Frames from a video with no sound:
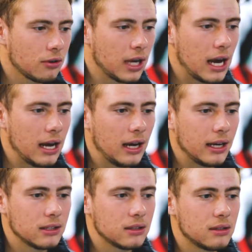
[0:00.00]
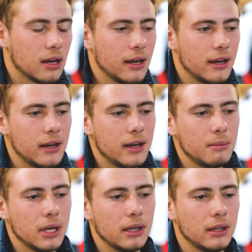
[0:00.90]
Career highlight?
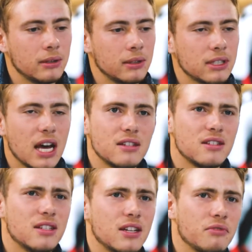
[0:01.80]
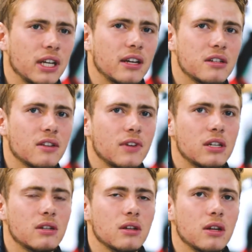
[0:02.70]
It's hard to say really, because I've
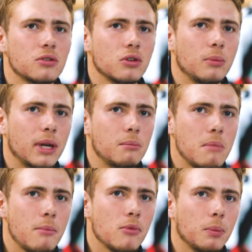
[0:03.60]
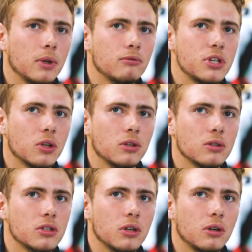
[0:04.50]
had so many memorable
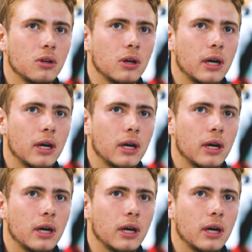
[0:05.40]
results. You know,